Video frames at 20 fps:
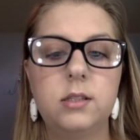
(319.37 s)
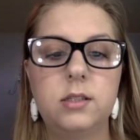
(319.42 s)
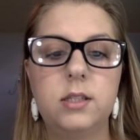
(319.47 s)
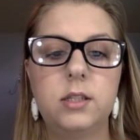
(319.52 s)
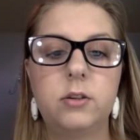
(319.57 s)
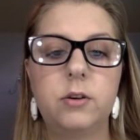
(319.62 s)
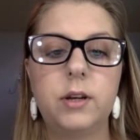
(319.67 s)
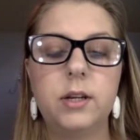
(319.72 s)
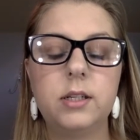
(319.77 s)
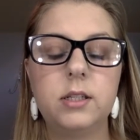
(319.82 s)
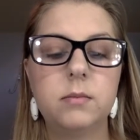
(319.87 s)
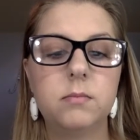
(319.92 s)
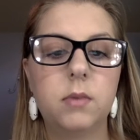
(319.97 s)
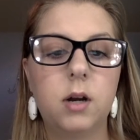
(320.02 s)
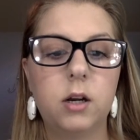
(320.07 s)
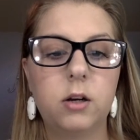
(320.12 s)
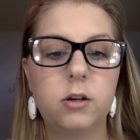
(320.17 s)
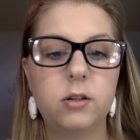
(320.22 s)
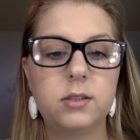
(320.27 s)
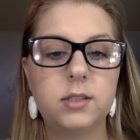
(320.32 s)
the Greek
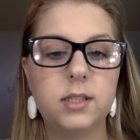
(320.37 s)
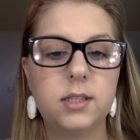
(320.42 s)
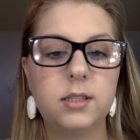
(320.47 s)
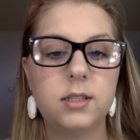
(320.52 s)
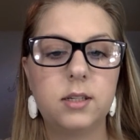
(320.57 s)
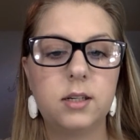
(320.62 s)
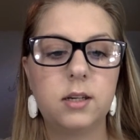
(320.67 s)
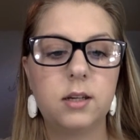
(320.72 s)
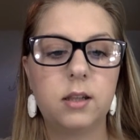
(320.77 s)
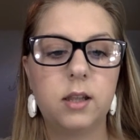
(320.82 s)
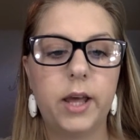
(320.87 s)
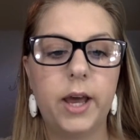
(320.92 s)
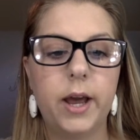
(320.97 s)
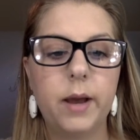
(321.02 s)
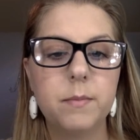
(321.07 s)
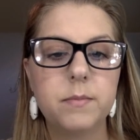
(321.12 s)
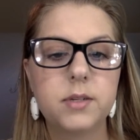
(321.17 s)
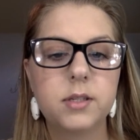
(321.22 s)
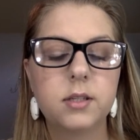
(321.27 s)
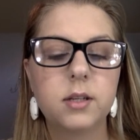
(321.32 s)
democracy to
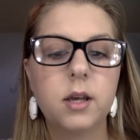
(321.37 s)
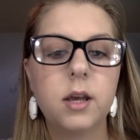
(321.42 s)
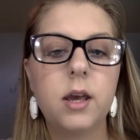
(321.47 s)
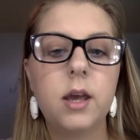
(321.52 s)
collapse.